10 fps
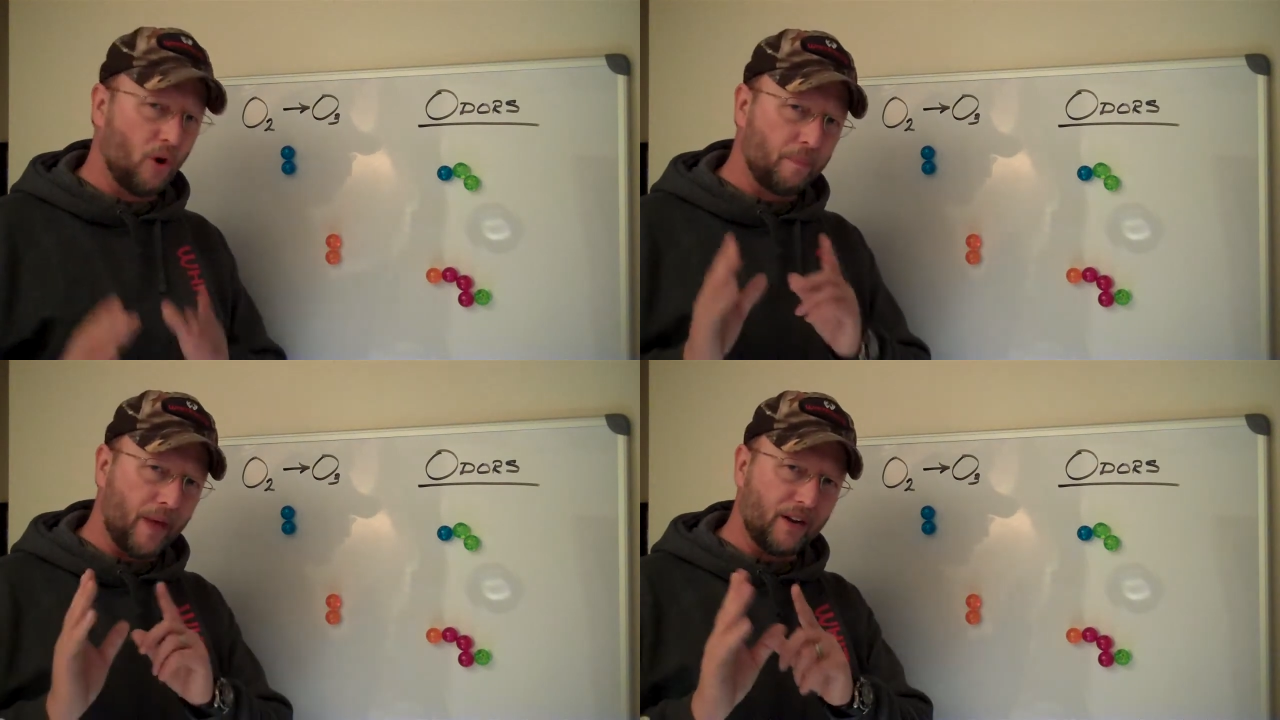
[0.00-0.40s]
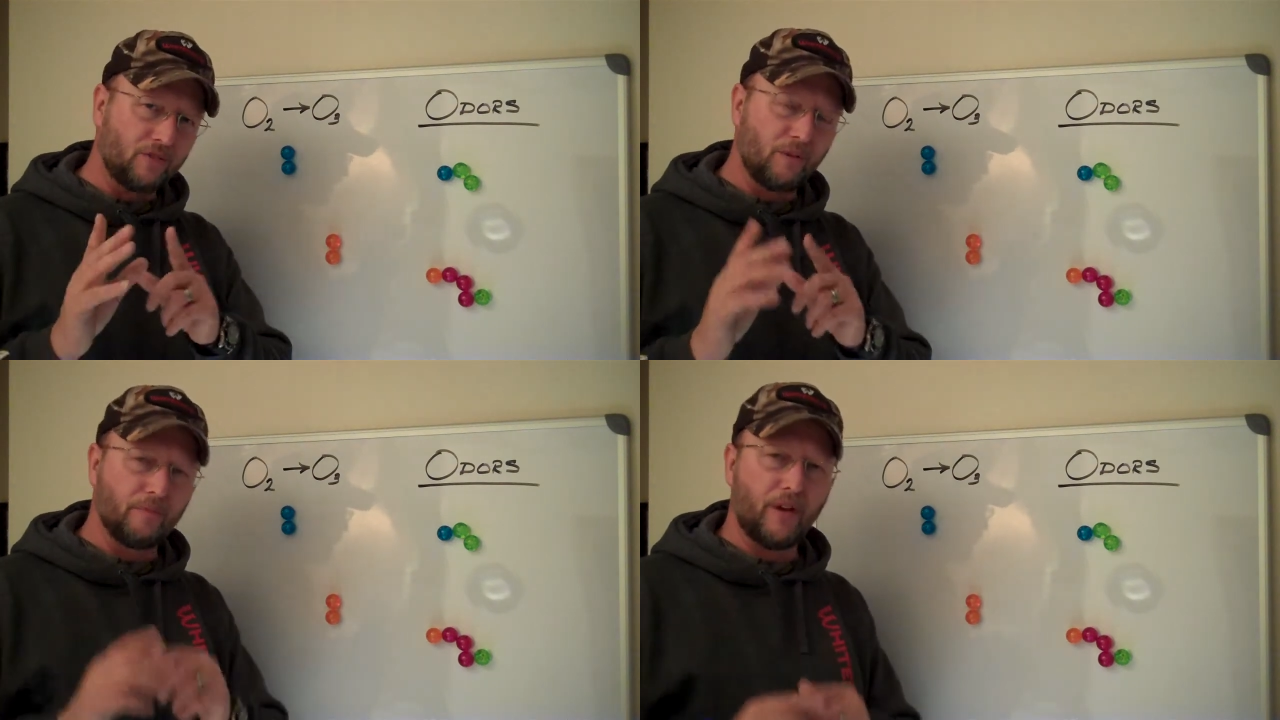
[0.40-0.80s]
Hope that
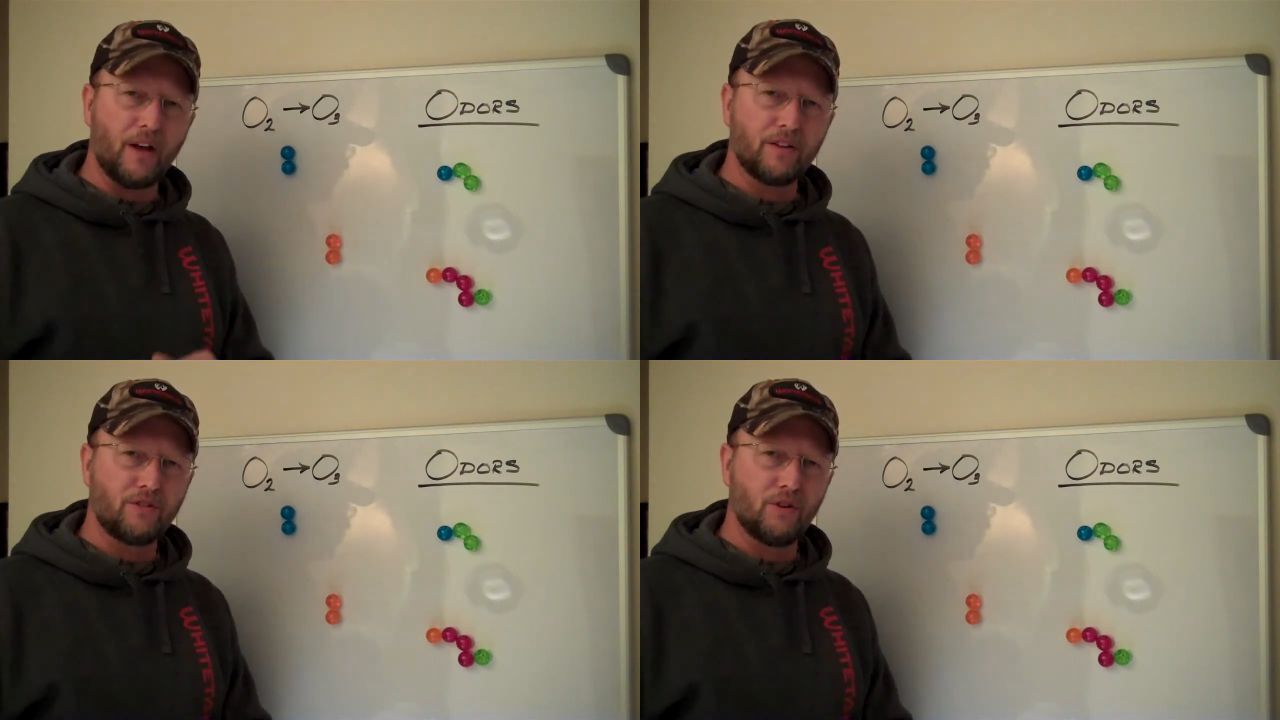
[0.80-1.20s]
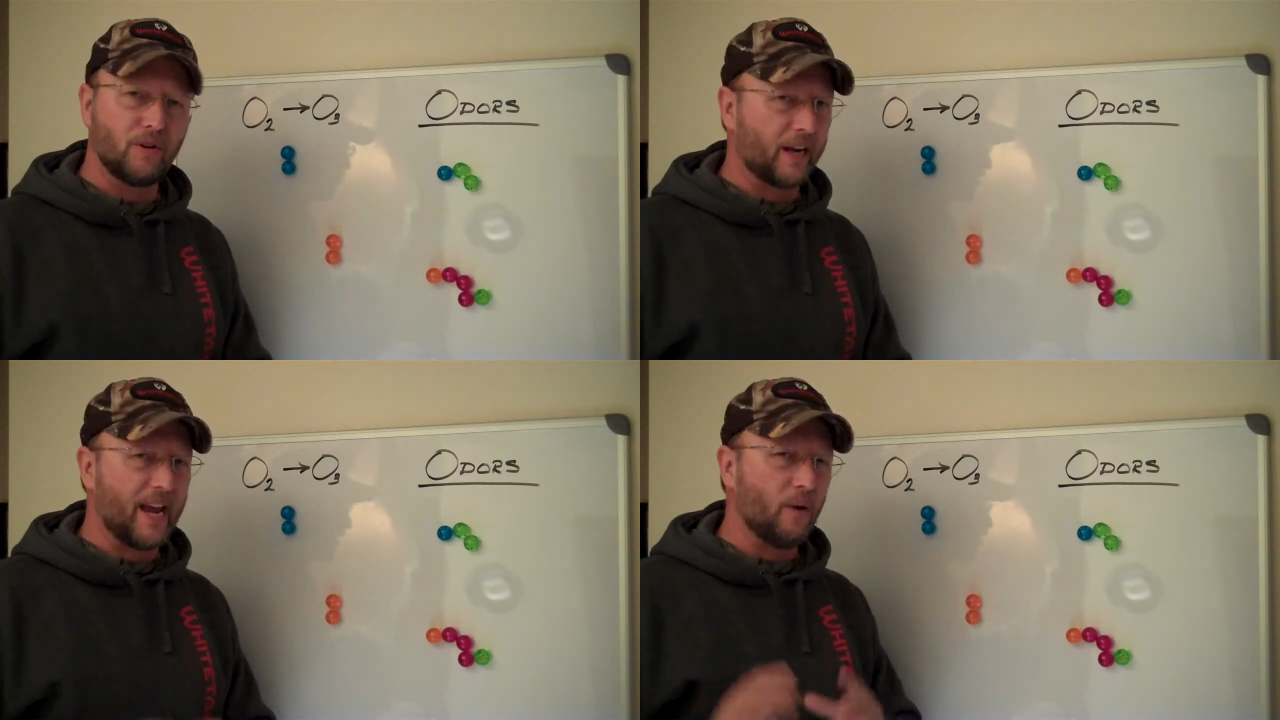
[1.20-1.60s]
is some value to
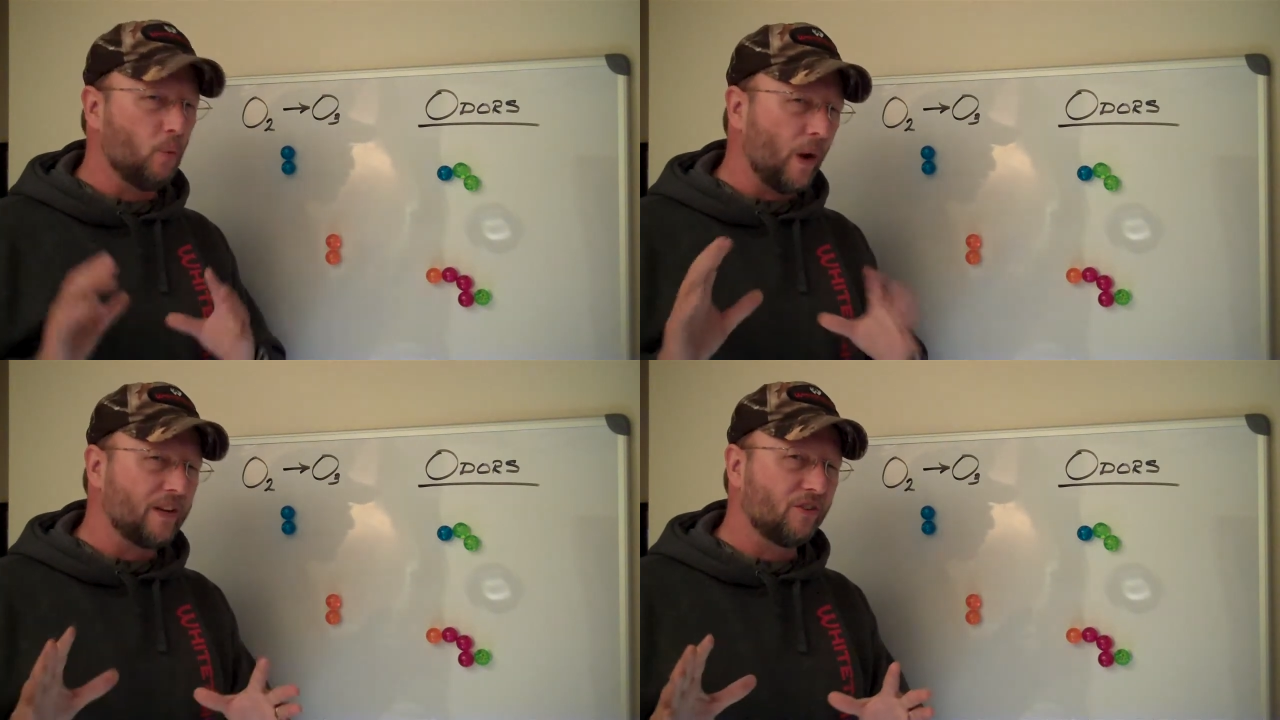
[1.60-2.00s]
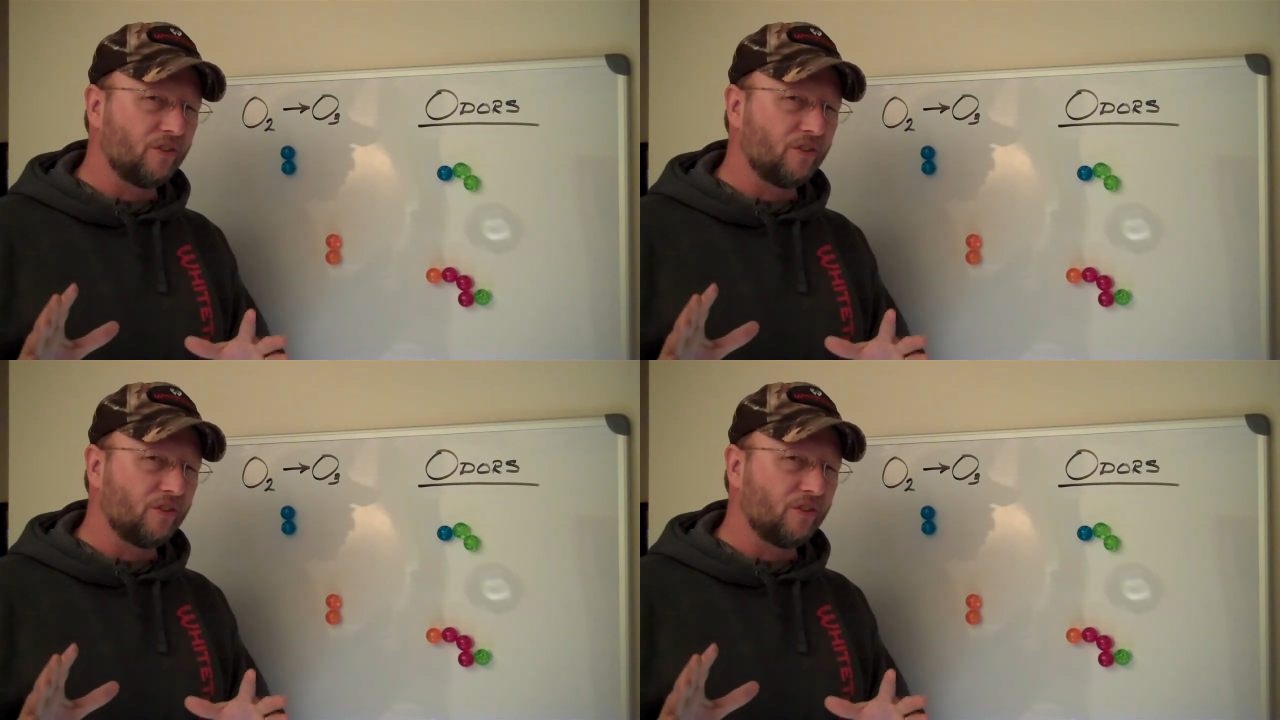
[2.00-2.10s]
you. I can't wait